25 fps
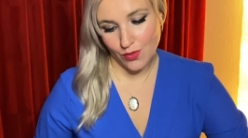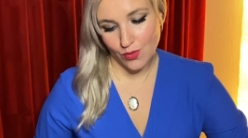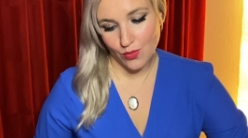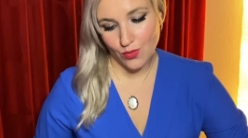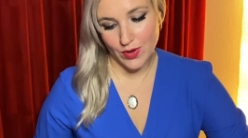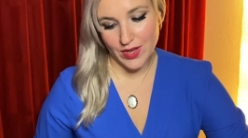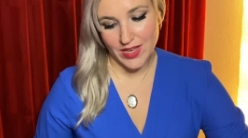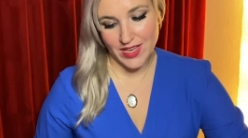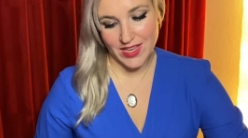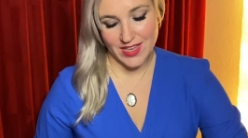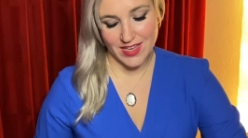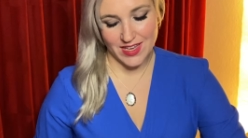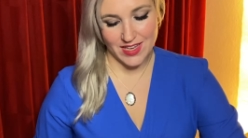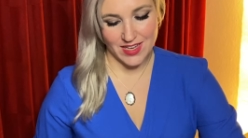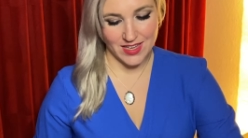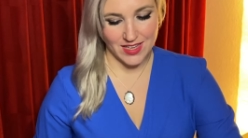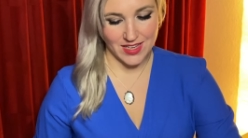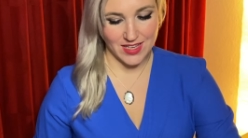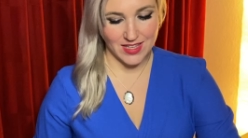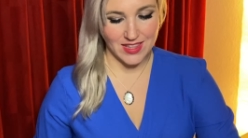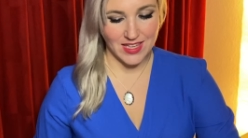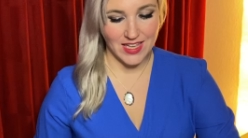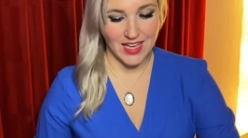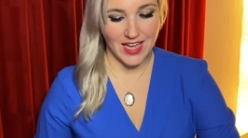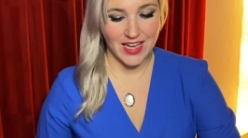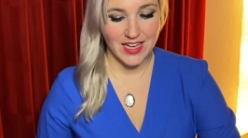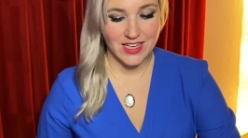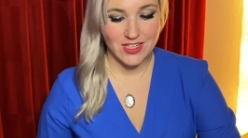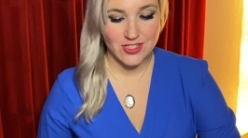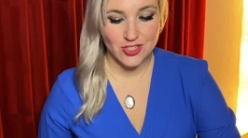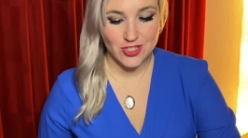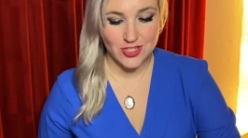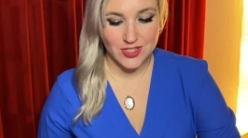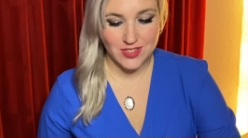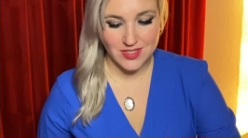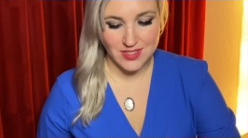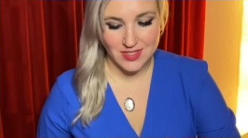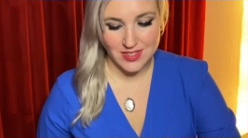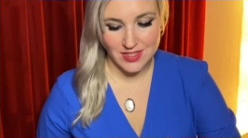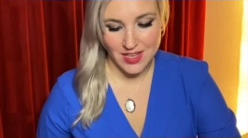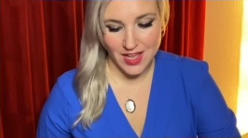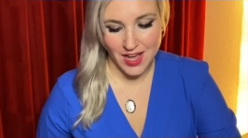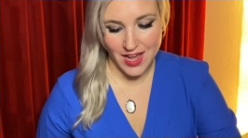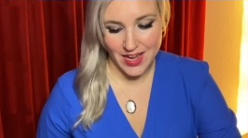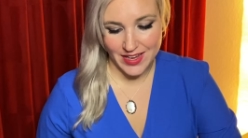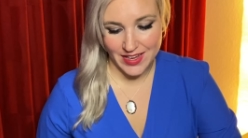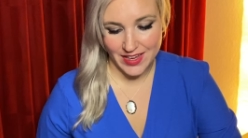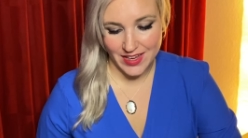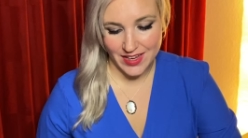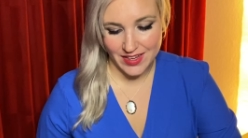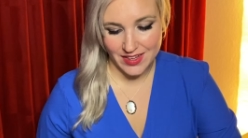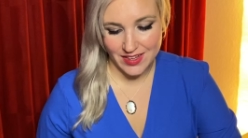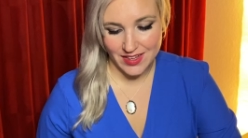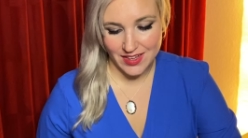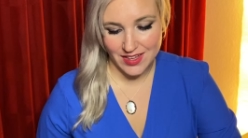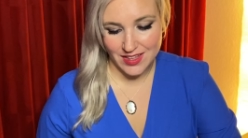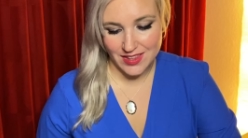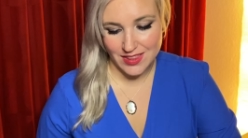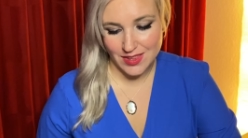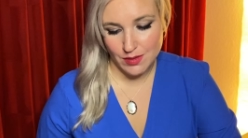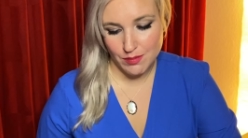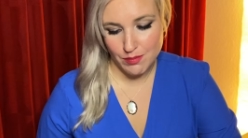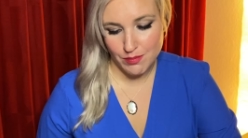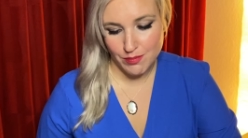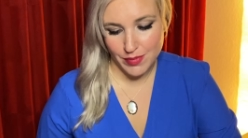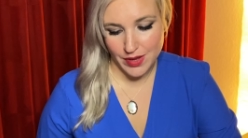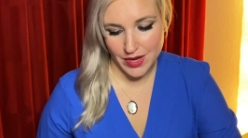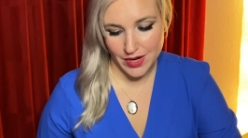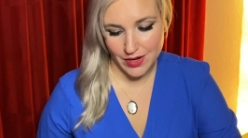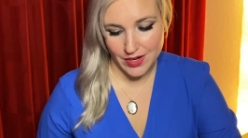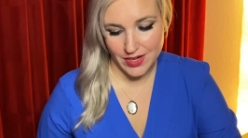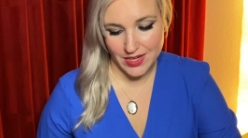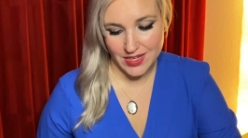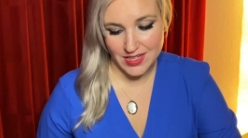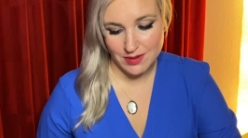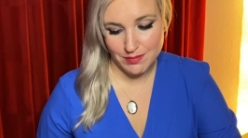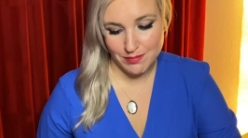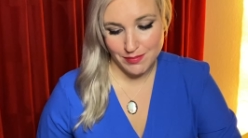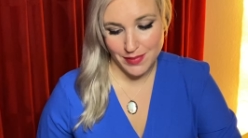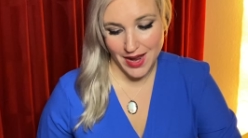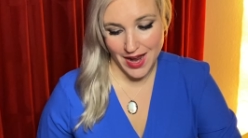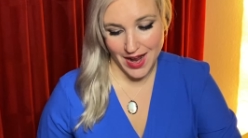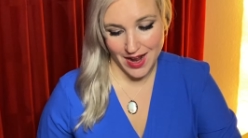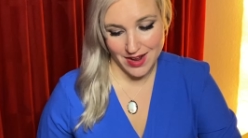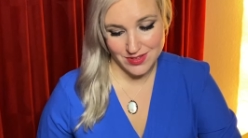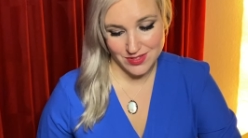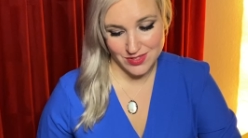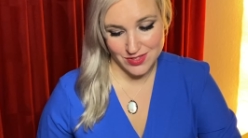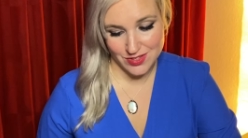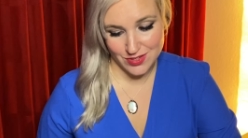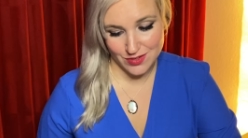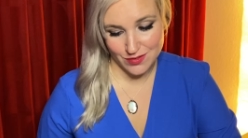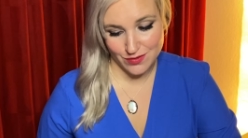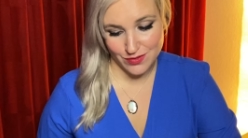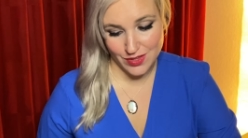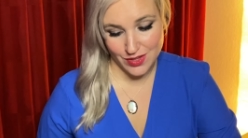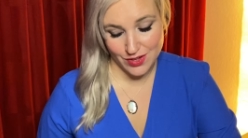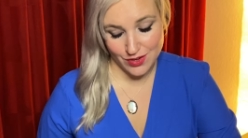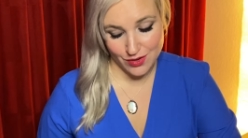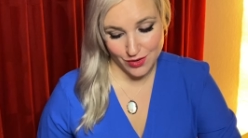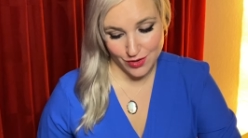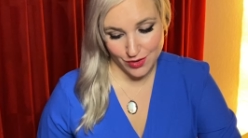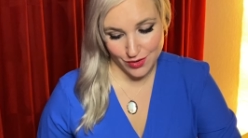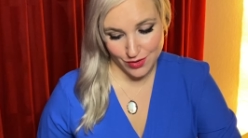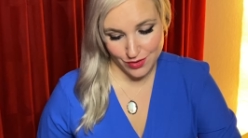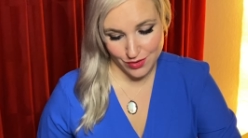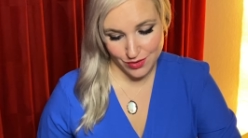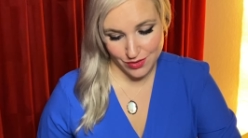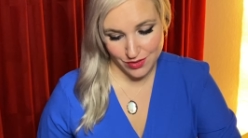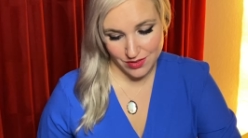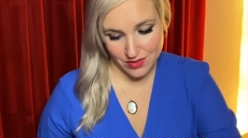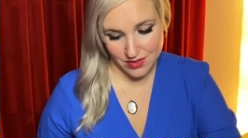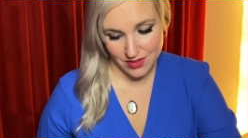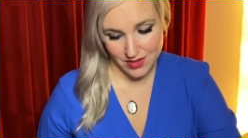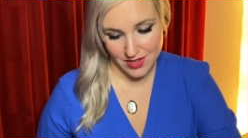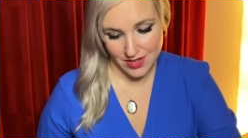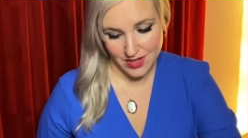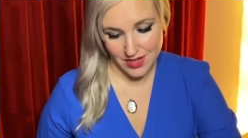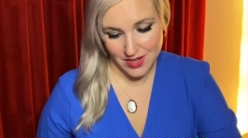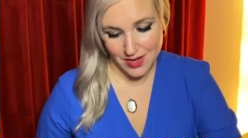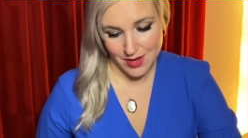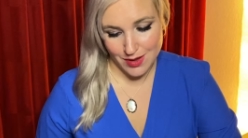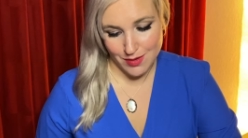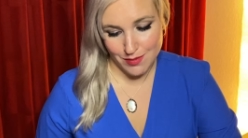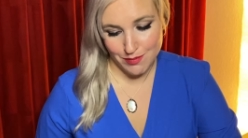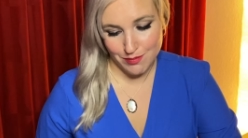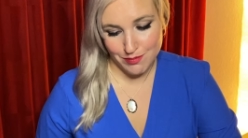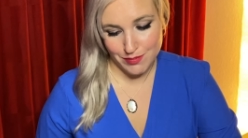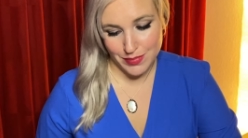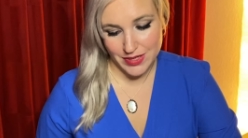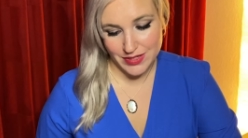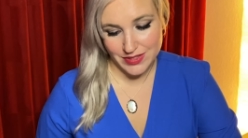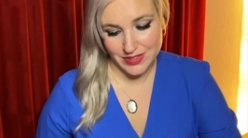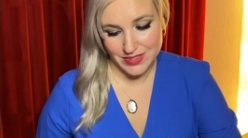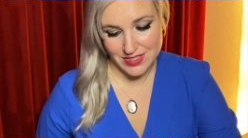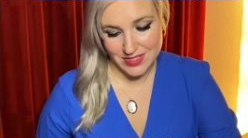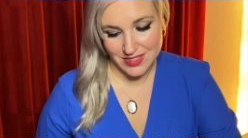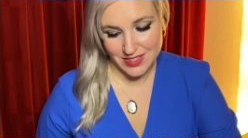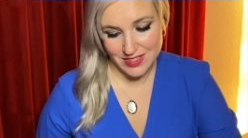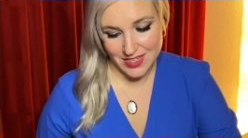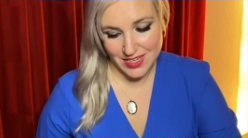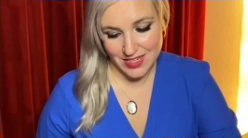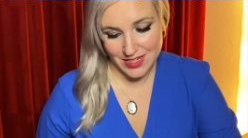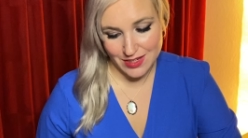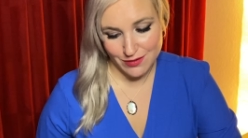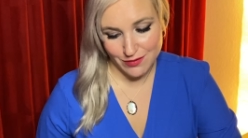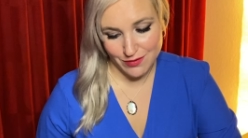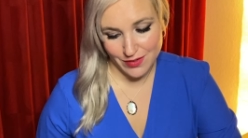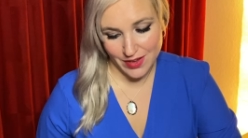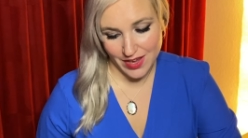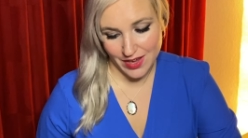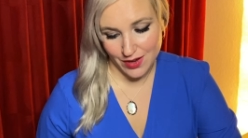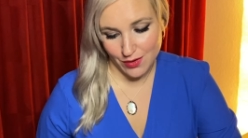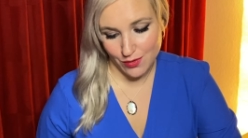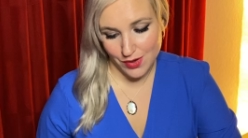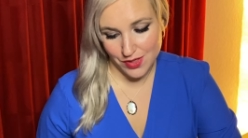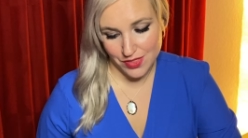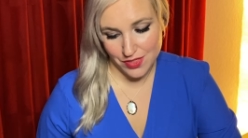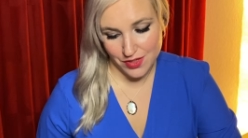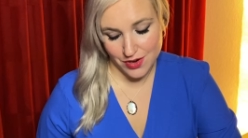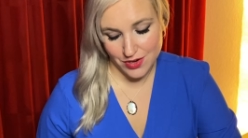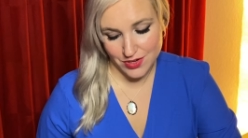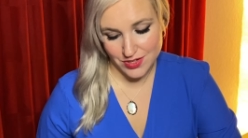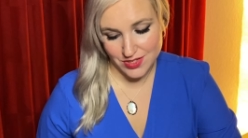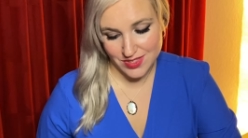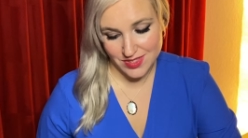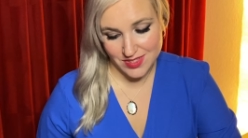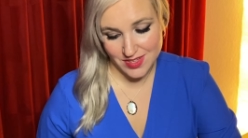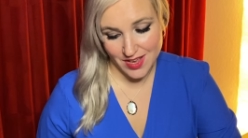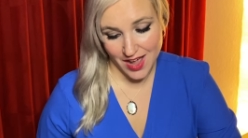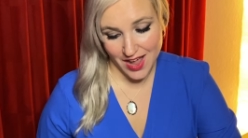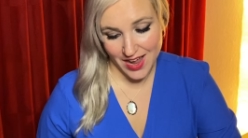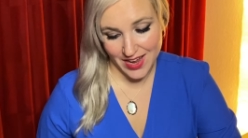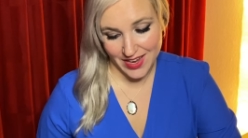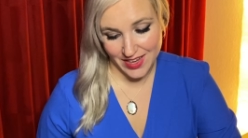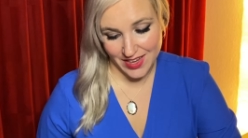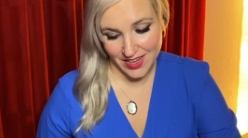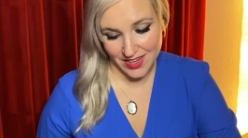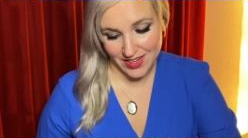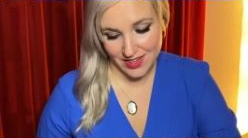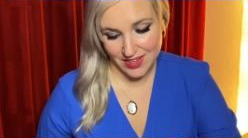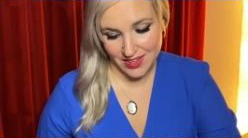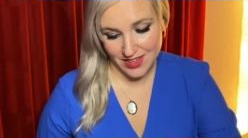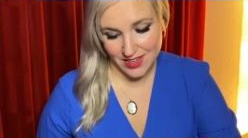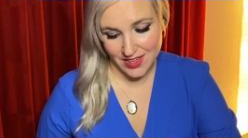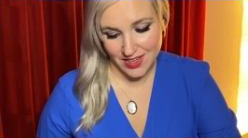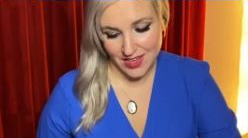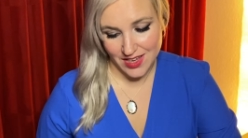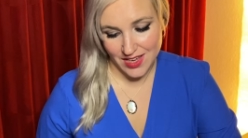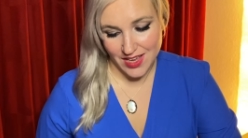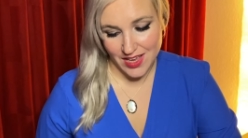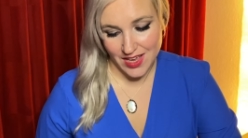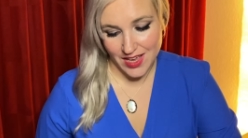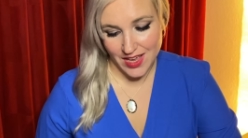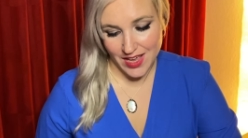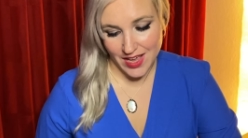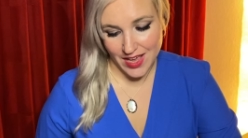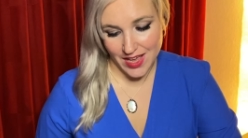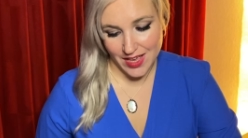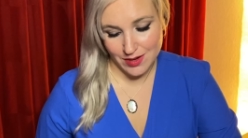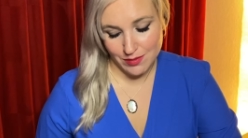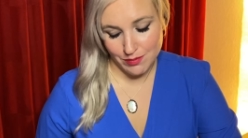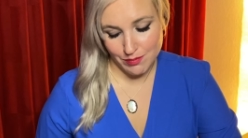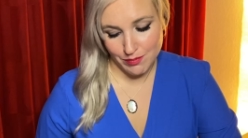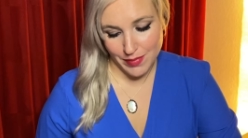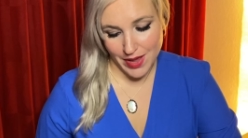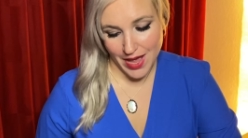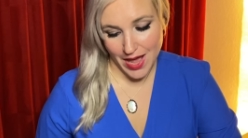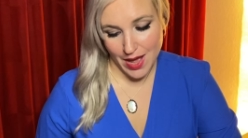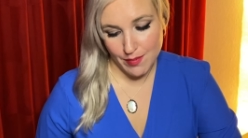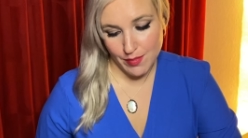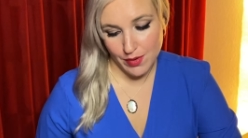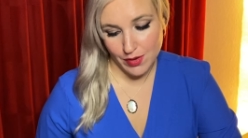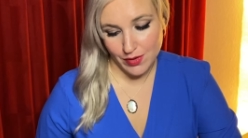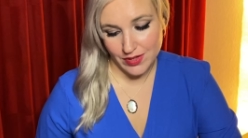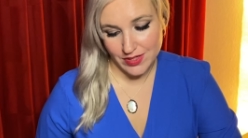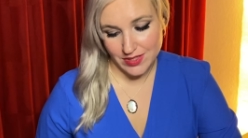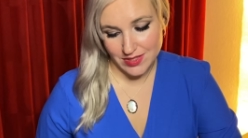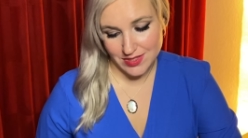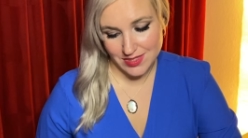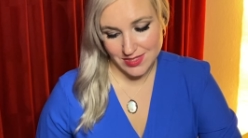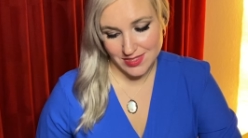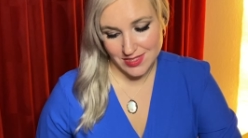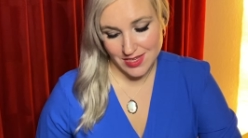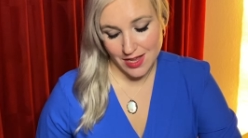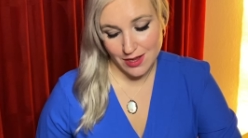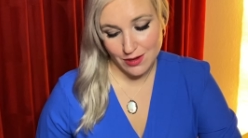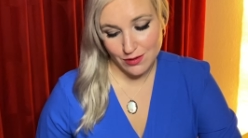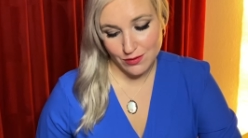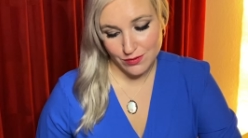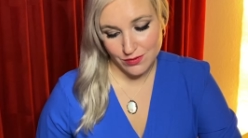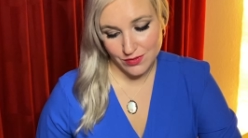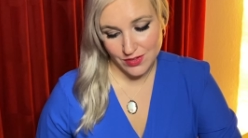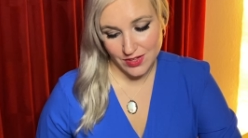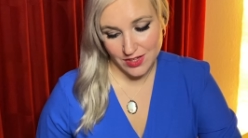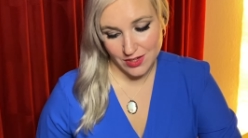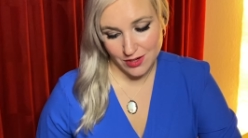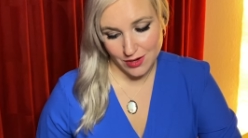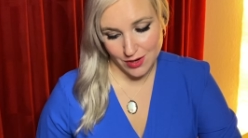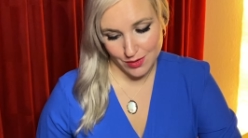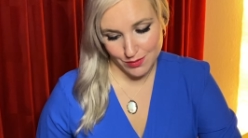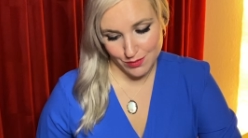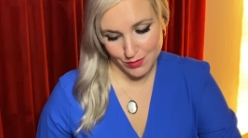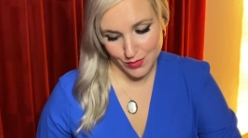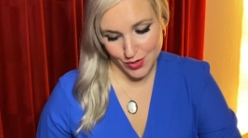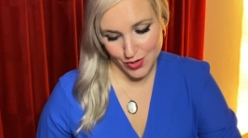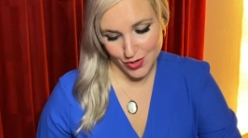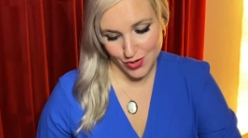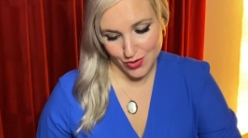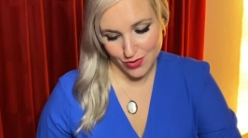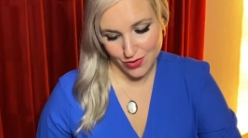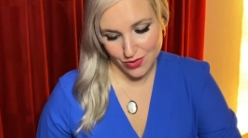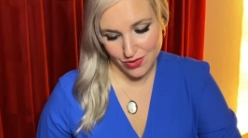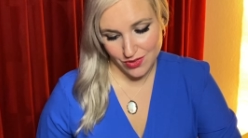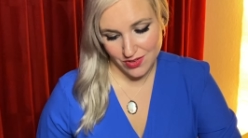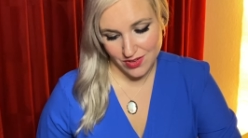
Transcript: We, in the ages lying in the buried past of the earth, built Nineveh with our sighing, and Babel itself in our mirth